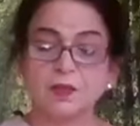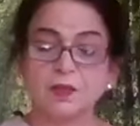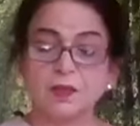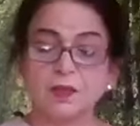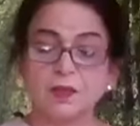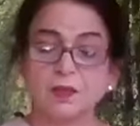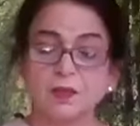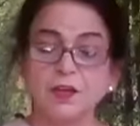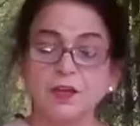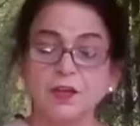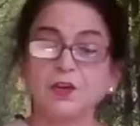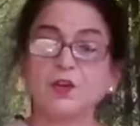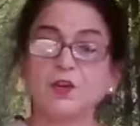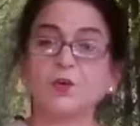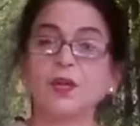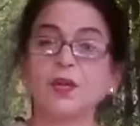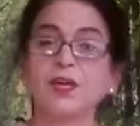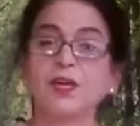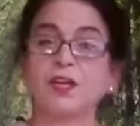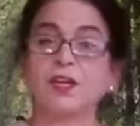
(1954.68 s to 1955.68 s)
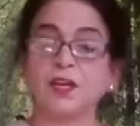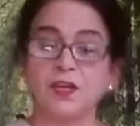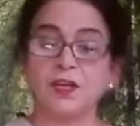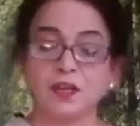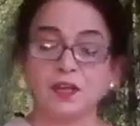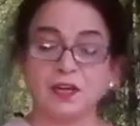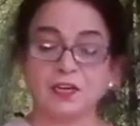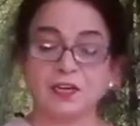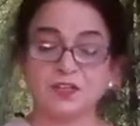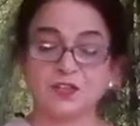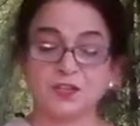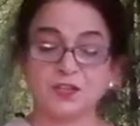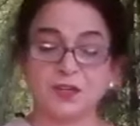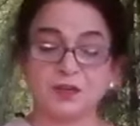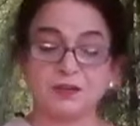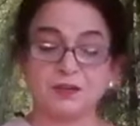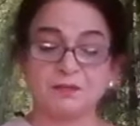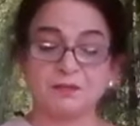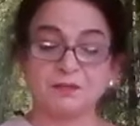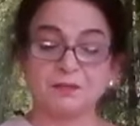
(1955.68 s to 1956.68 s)
Then during
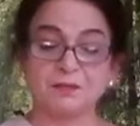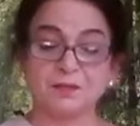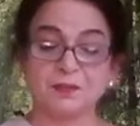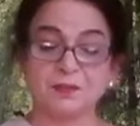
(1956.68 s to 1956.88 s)
inhalation,